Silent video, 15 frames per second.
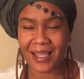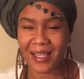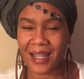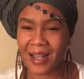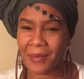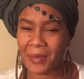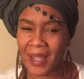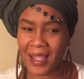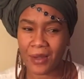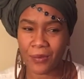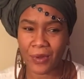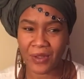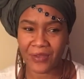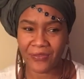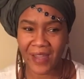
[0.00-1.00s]
And I'm like,
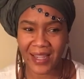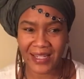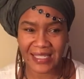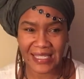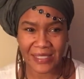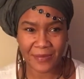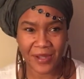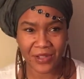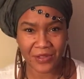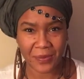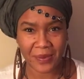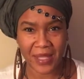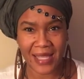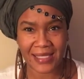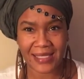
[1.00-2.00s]
well, if I could smell the
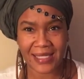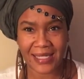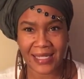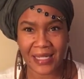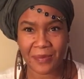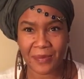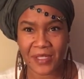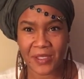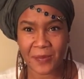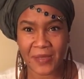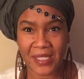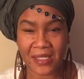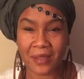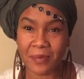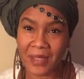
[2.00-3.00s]
plastic,
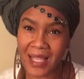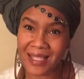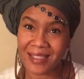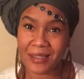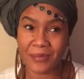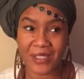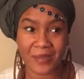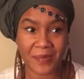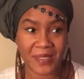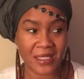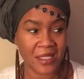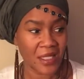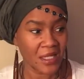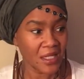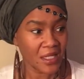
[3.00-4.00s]

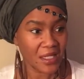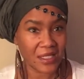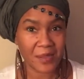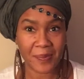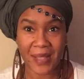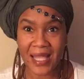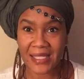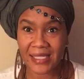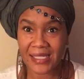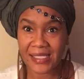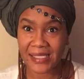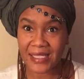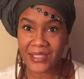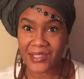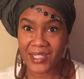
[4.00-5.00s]
is the plastic
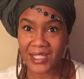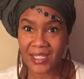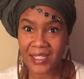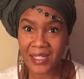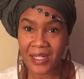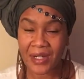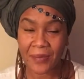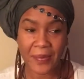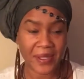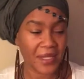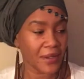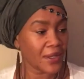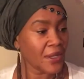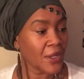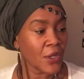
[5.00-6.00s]
leaching in here?
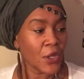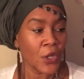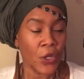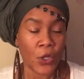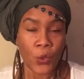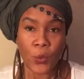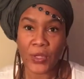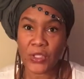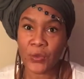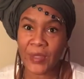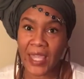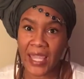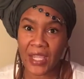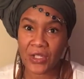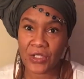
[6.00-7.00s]
But what you
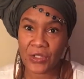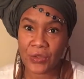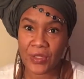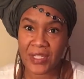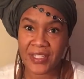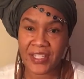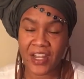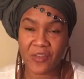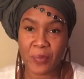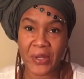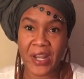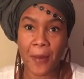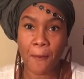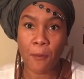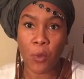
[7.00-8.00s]
can do, instead of
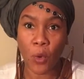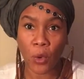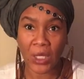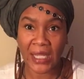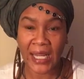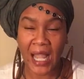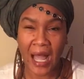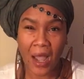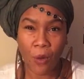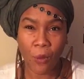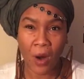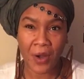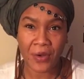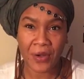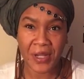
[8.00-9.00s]
putting boiling hot
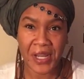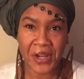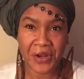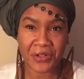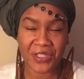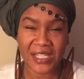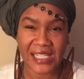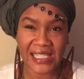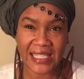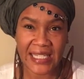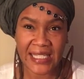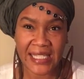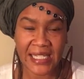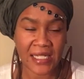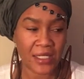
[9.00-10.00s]
water in here to
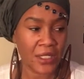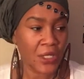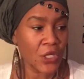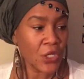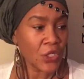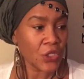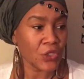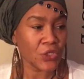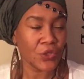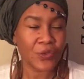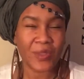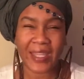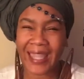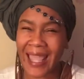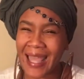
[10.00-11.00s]
cleanse it,
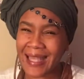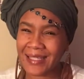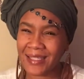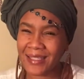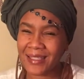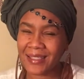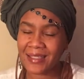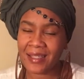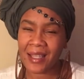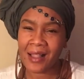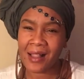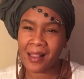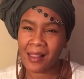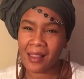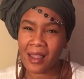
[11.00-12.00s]
do the
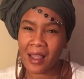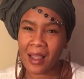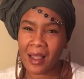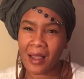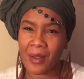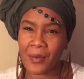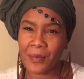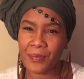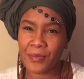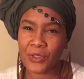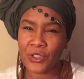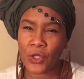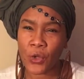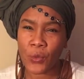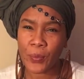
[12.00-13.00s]
Castel
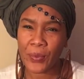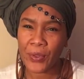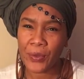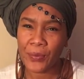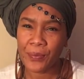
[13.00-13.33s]
soap.